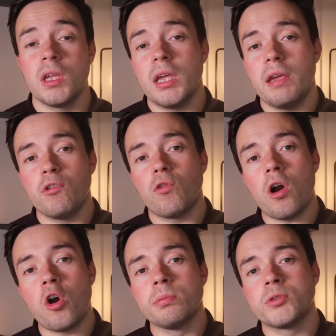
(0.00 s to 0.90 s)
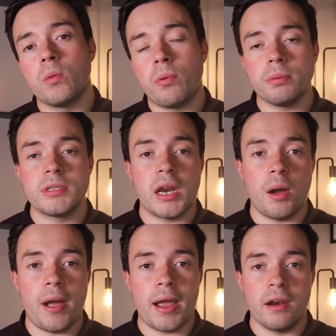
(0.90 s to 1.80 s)
If you rock up to a property
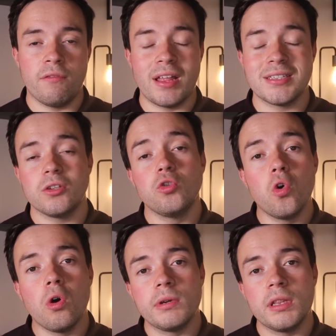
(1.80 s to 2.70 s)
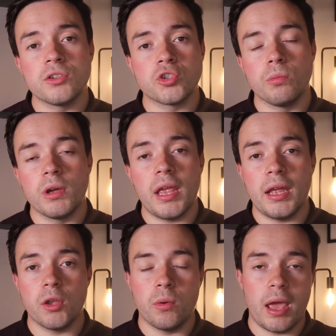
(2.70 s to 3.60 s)
networking event, normally there's someone
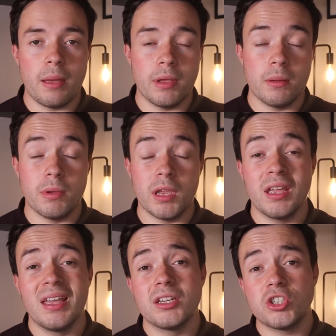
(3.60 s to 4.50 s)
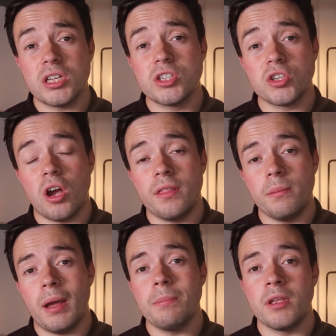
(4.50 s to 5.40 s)
there doing Airbnb. Chances are they
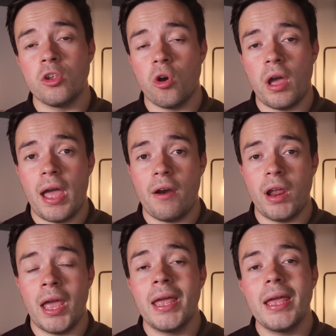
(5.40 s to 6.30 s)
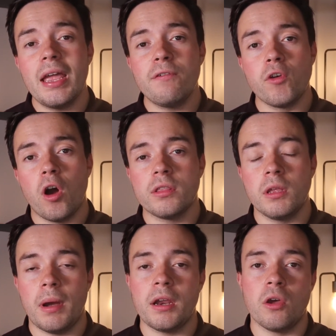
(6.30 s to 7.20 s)
might be in your area. If not,
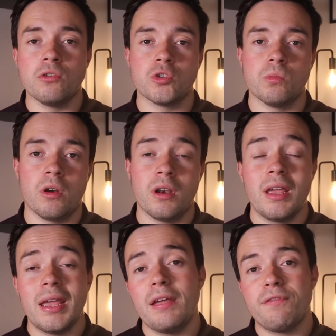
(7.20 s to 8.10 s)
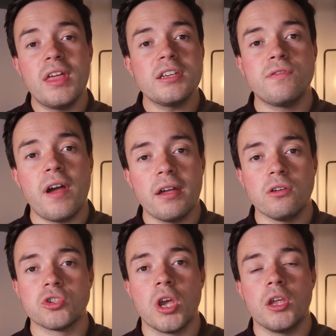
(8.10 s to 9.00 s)
they might know someone. If this
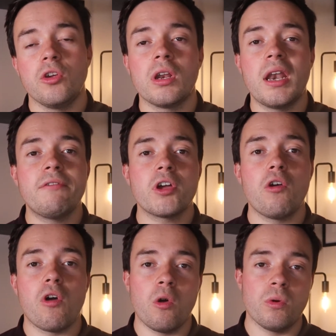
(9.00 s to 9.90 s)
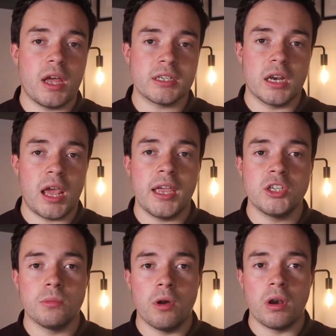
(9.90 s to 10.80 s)
fails, you can never go wrong with asking a
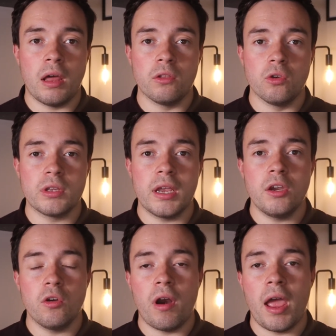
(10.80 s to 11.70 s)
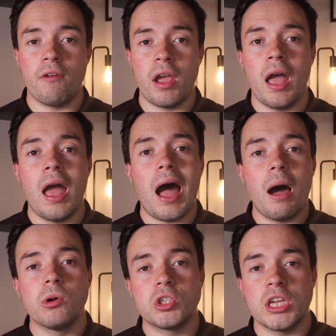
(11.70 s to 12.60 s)
HMO landlord in your area
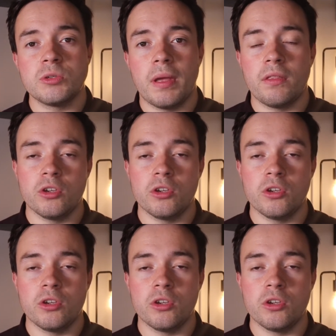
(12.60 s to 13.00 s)
how much they spend on